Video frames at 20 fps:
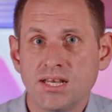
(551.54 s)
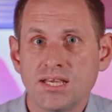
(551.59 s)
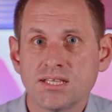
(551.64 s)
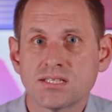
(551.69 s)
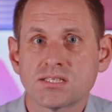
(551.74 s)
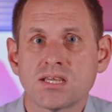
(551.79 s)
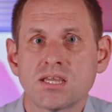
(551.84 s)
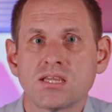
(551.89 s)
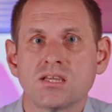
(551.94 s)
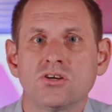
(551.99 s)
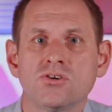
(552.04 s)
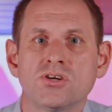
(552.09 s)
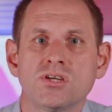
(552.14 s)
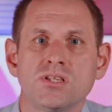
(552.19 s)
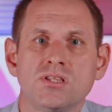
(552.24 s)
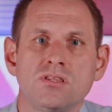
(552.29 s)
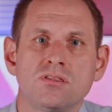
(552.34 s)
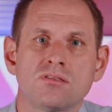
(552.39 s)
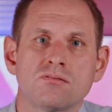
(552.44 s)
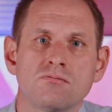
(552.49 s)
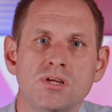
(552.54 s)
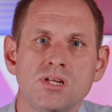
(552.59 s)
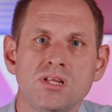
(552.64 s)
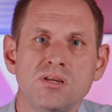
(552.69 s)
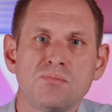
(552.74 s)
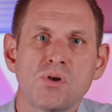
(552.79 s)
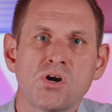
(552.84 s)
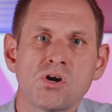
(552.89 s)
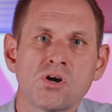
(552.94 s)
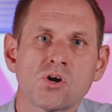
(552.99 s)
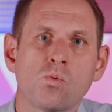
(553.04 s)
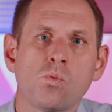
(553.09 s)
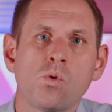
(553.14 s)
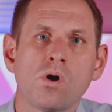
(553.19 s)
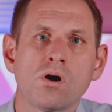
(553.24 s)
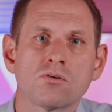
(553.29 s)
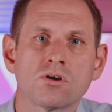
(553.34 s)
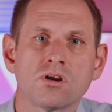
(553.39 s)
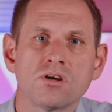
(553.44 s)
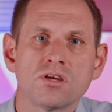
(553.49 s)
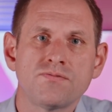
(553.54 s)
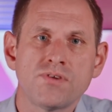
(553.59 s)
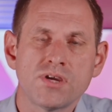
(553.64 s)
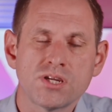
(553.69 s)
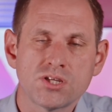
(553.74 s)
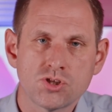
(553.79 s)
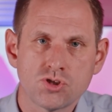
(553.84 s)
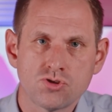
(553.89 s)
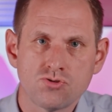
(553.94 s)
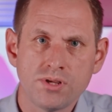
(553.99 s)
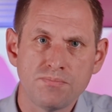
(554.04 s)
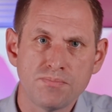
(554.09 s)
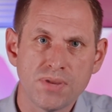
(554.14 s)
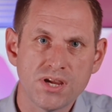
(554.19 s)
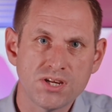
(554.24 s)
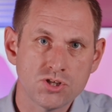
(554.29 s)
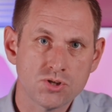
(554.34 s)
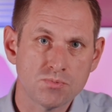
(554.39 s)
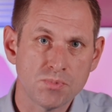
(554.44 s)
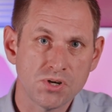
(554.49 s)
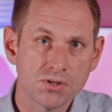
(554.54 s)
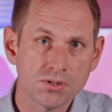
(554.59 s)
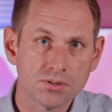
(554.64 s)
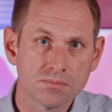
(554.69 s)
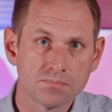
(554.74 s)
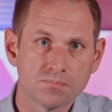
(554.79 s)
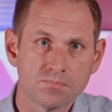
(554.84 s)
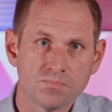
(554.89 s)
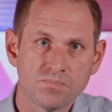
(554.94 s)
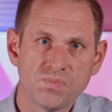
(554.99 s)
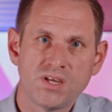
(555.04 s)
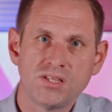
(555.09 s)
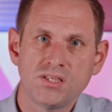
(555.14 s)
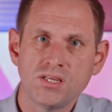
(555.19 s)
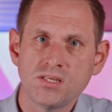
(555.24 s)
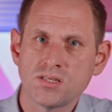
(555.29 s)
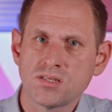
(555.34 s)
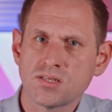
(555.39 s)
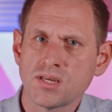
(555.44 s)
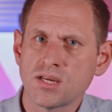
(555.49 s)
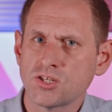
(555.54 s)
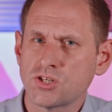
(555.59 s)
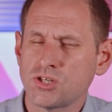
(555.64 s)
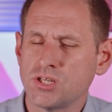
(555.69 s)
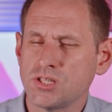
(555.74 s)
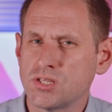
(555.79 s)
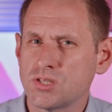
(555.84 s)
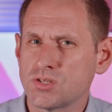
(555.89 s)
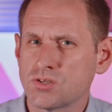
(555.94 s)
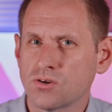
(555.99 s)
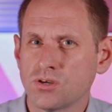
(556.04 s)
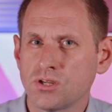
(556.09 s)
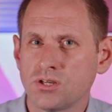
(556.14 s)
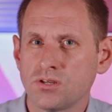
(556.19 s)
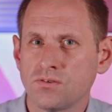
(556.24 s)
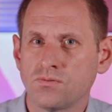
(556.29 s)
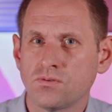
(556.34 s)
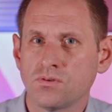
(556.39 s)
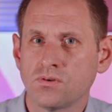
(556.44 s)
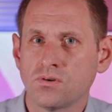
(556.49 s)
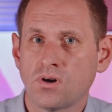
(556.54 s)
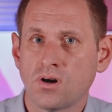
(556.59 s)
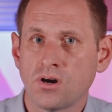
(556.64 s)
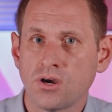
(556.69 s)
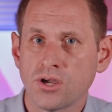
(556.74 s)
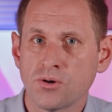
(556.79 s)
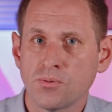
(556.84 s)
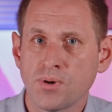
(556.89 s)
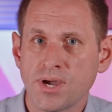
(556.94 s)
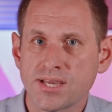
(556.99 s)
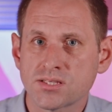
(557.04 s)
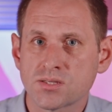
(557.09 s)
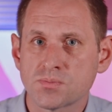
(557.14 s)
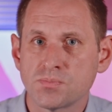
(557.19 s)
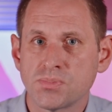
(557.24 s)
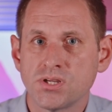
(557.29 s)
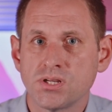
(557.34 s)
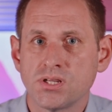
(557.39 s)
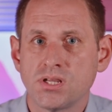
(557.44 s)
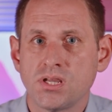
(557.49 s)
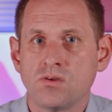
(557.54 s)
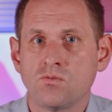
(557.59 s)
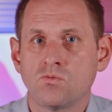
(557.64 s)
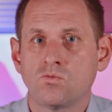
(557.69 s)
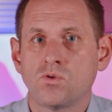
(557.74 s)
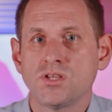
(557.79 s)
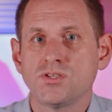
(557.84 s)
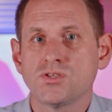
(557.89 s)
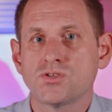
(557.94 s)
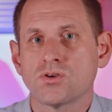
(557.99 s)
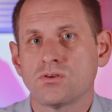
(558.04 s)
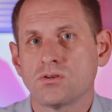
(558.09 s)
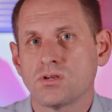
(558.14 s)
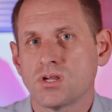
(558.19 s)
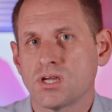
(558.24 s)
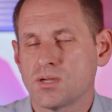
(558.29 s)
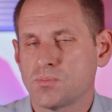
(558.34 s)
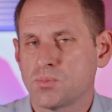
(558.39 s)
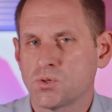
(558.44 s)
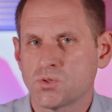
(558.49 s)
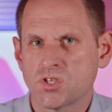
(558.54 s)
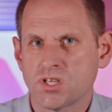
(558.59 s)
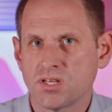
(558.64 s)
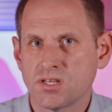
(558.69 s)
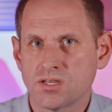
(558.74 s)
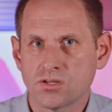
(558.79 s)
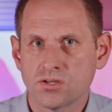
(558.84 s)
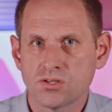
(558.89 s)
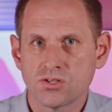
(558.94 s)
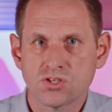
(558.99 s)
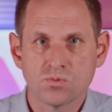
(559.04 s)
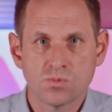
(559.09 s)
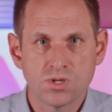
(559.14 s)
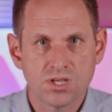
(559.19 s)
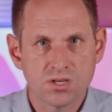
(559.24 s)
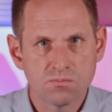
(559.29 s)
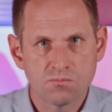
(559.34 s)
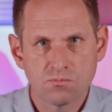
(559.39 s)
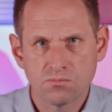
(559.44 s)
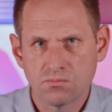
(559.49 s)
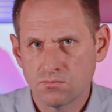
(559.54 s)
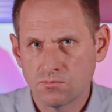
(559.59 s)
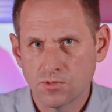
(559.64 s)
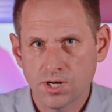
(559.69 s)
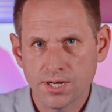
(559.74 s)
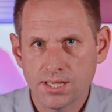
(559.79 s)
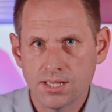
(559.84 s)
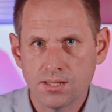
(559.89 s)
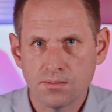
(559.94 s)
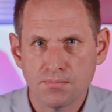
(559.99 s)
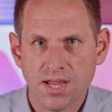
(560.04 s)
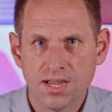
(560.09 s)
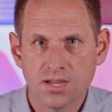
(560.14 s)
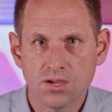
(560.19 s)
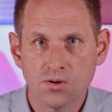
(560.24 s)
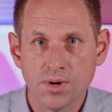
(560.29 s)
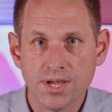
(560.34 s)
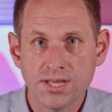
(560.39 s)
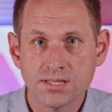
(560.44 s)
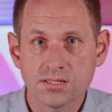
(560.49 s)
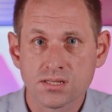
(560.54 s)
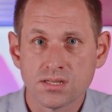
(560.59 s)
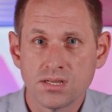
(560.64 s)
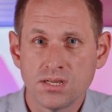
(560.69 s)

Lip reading: let's take a look at the 3D Mark Wildlife Extreme benchmark. And this is actually designed for iOS, but it runs on Apple Silicon, so we can run it in macOS.